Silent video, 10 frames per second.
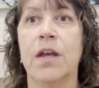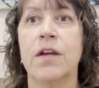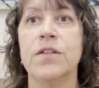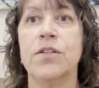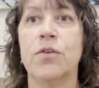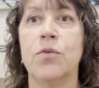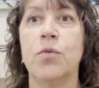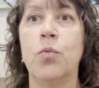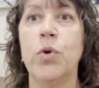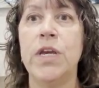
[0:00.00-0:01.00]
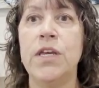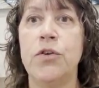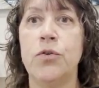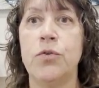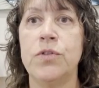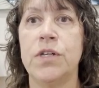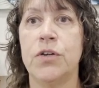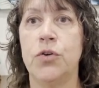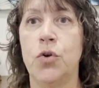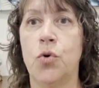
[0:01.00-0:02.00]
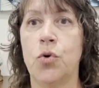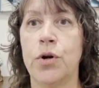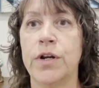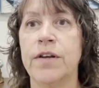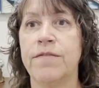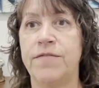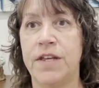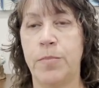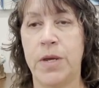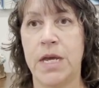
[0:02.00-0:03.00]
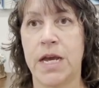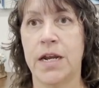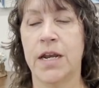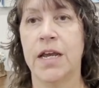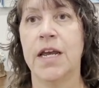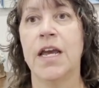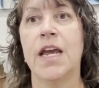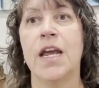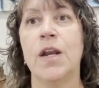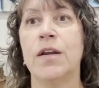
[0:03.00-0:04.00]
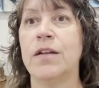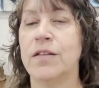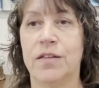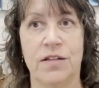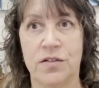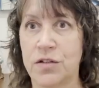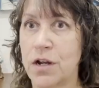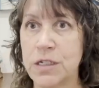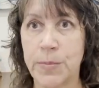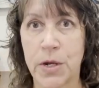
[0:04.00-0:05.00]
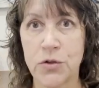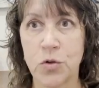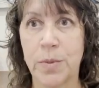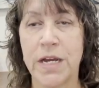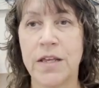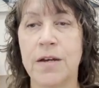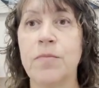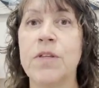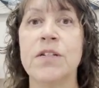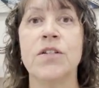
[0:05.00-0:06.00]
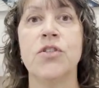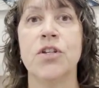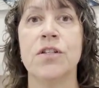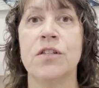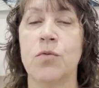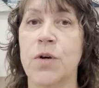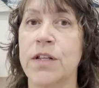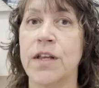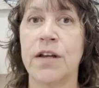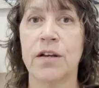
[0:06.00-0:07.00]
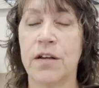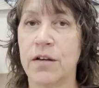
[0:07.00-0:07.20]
So we use NordVPN, and this is not sponsored by them. This is just the one that